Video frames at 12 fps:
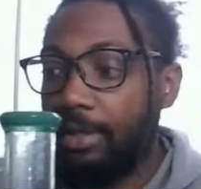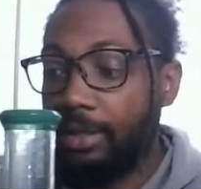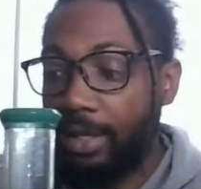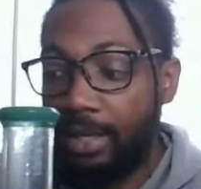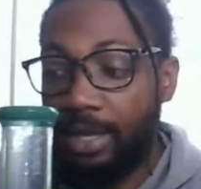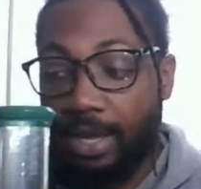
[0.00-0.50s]

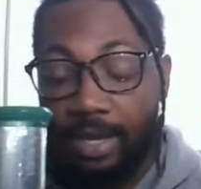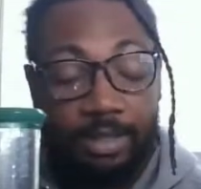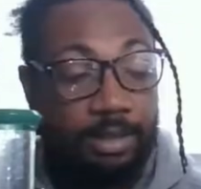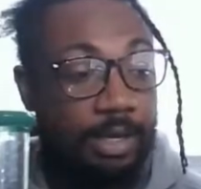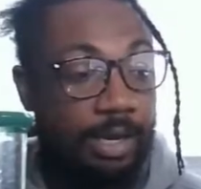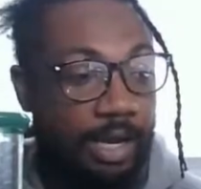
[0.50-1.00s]
They
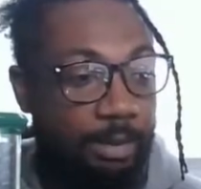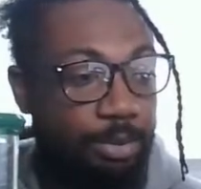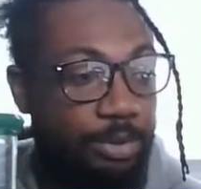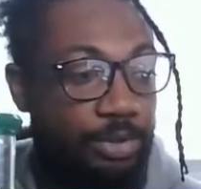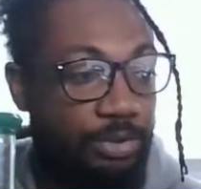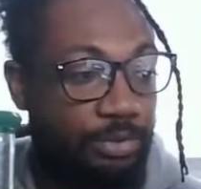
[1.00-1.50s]
had the
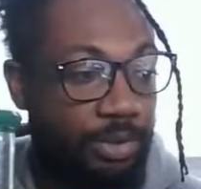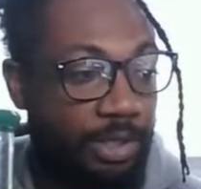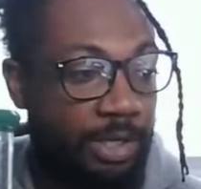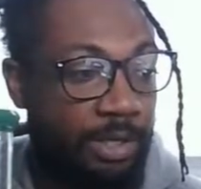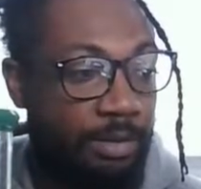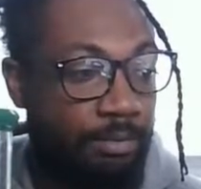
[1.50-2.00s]

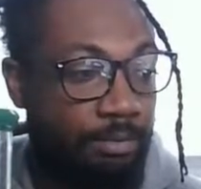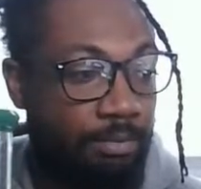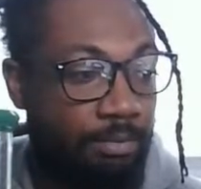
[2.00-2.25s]
opportunity